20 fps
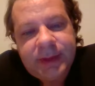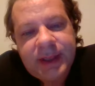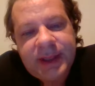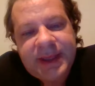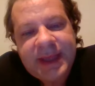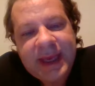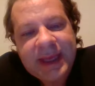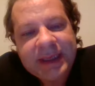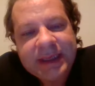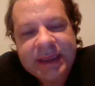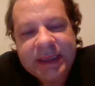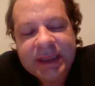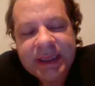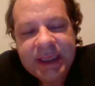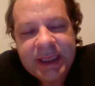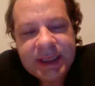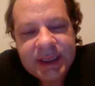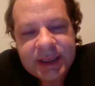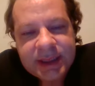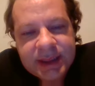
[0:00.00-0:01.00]
That
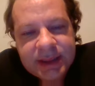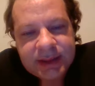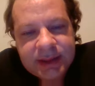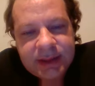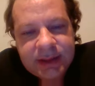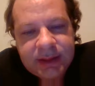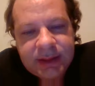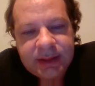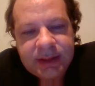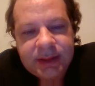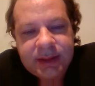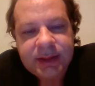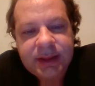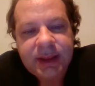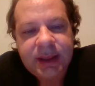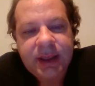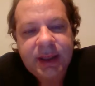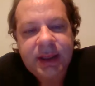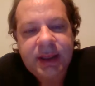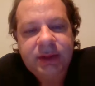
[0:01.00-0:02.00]
list
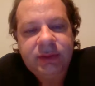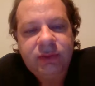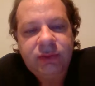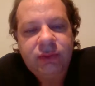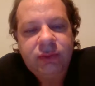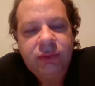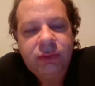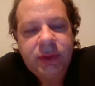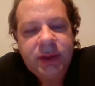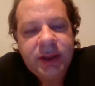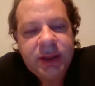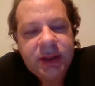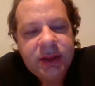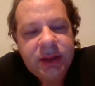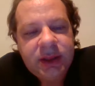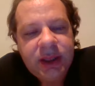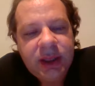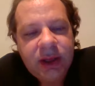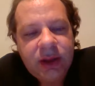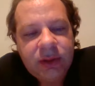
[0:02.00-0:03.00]
can
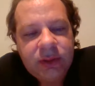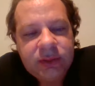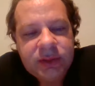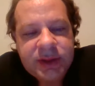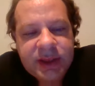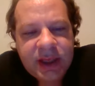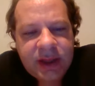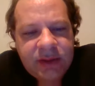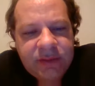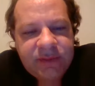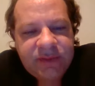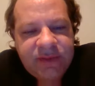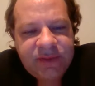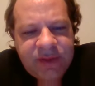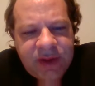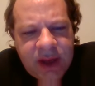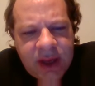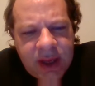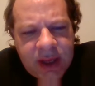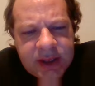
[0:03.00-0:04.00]
really go down
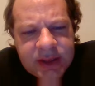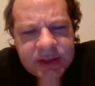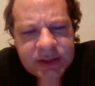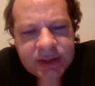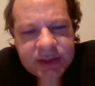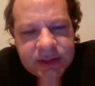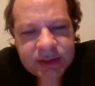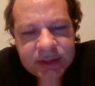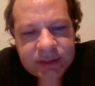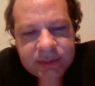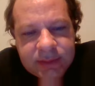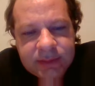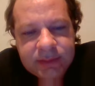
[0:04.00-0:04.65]
fast.